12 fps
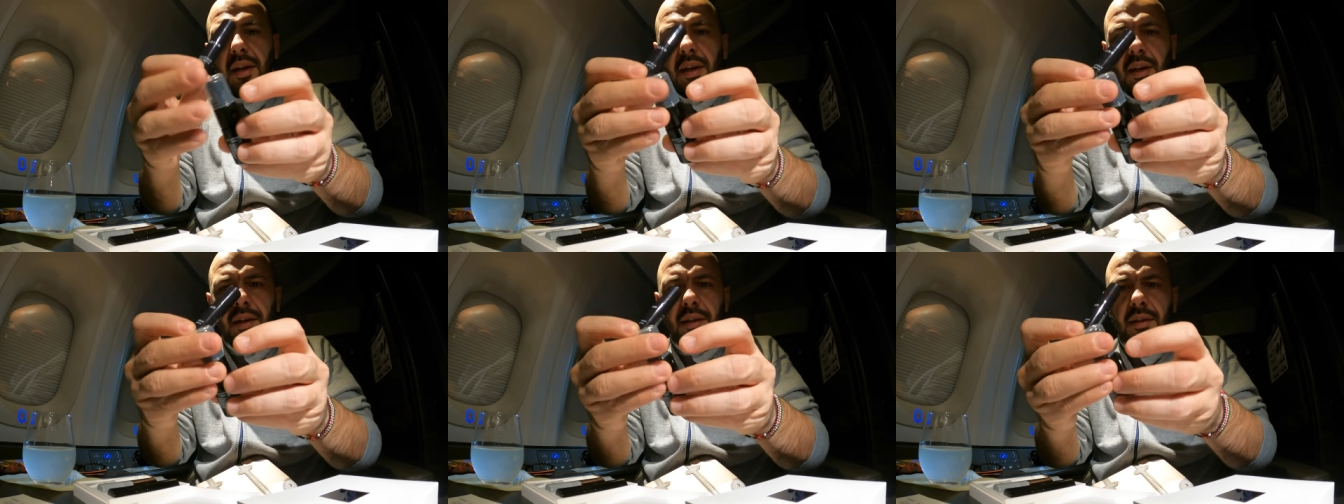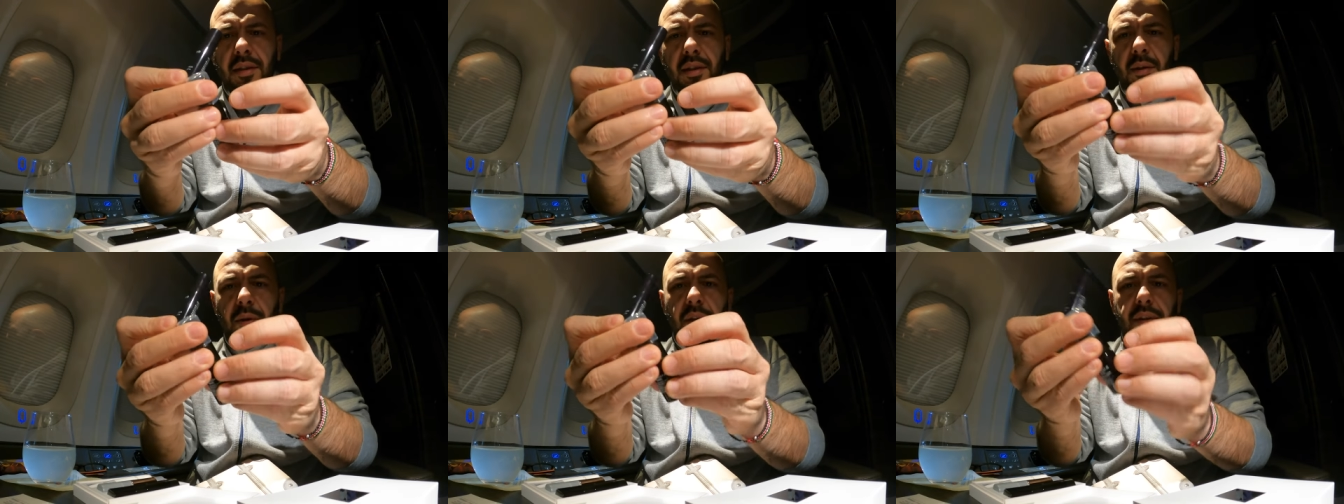
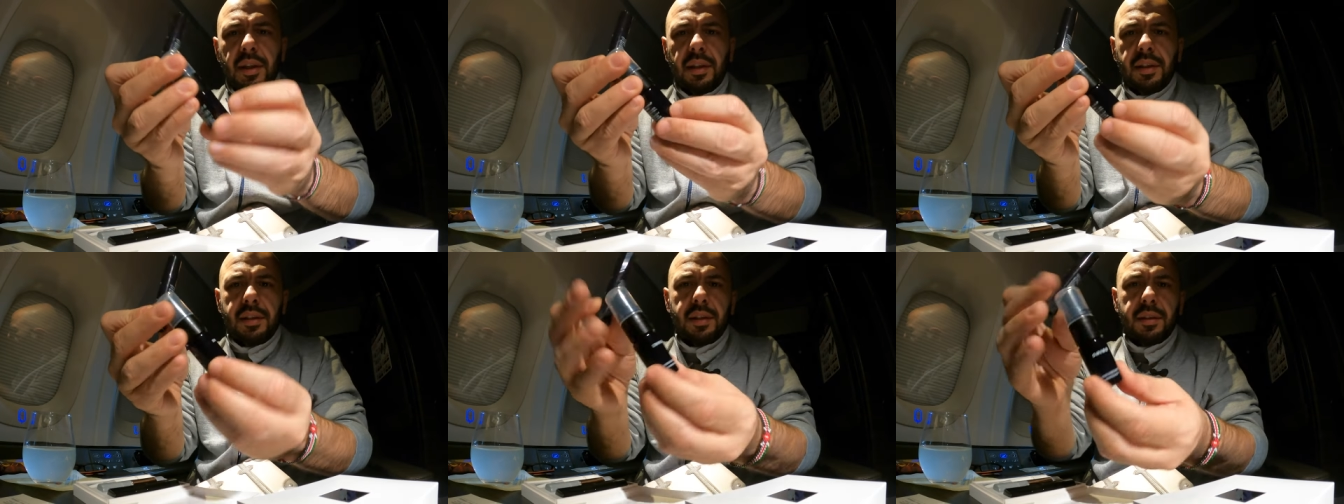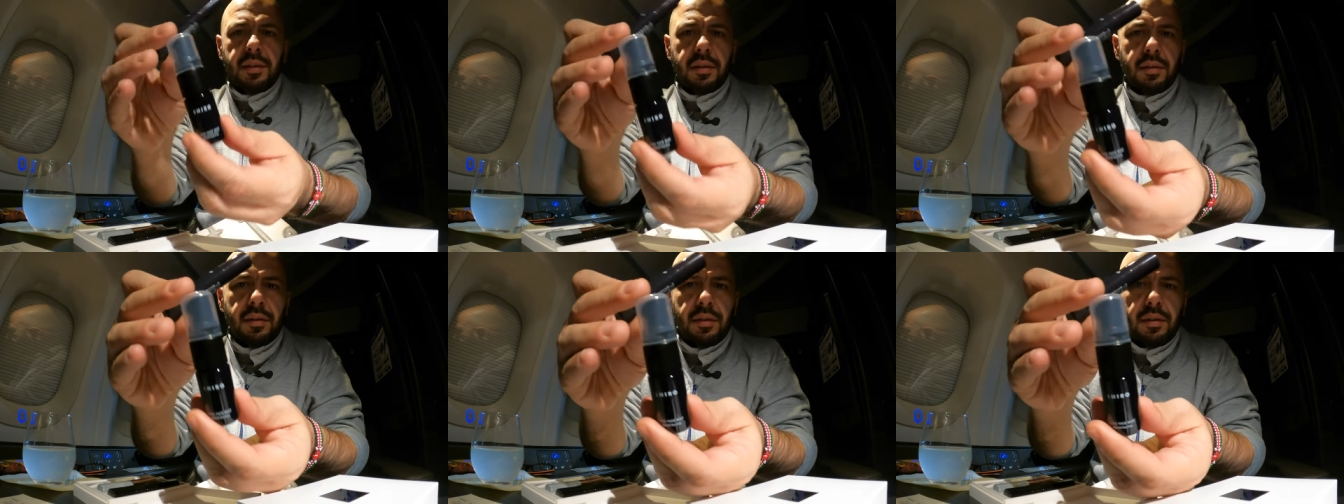and whatever the hell this
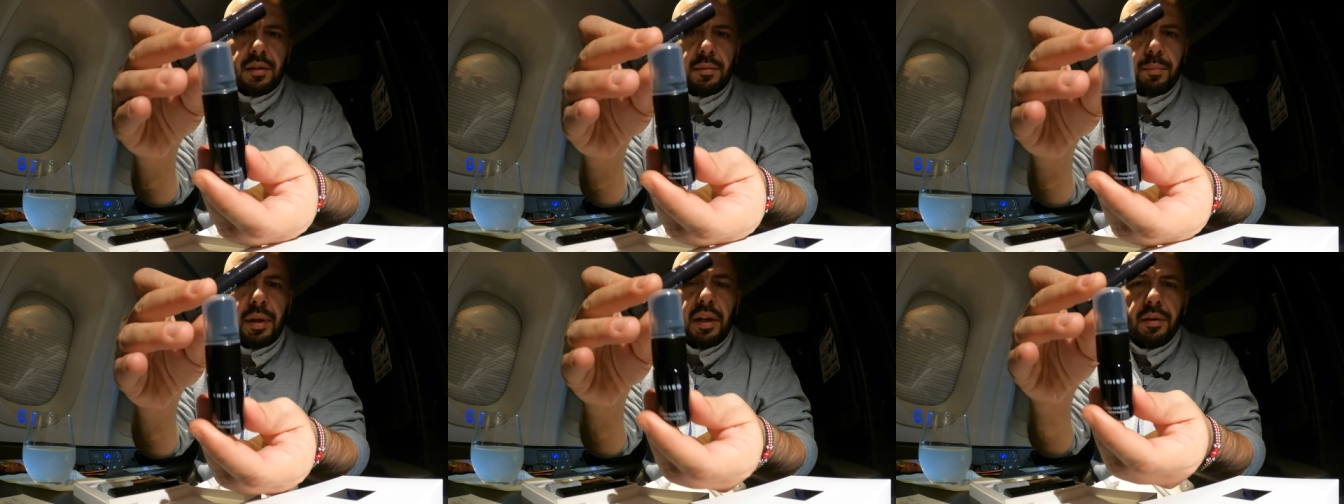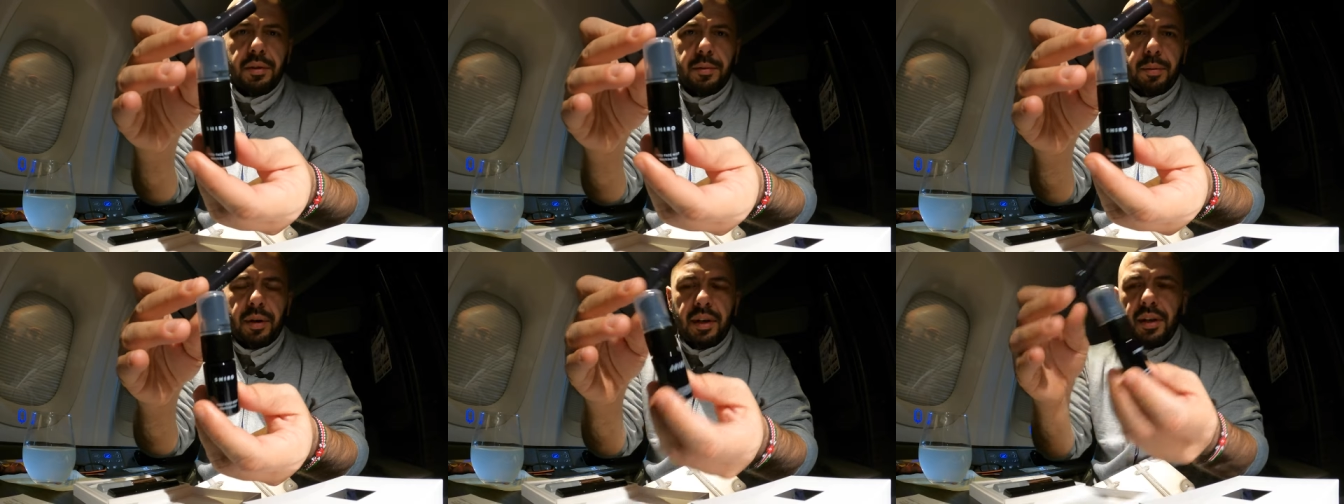is,
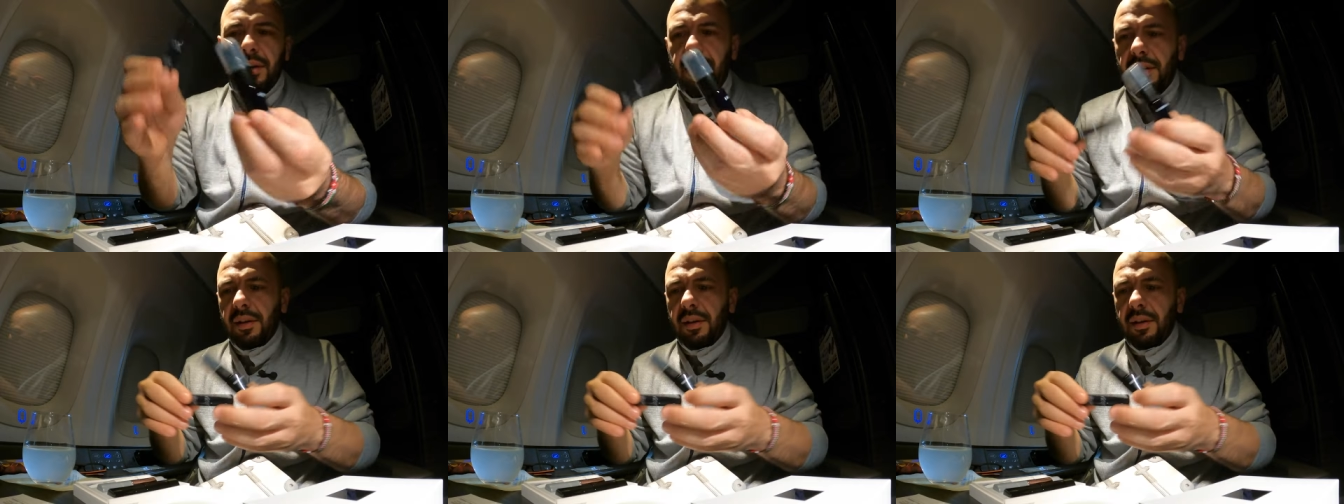pillow spray.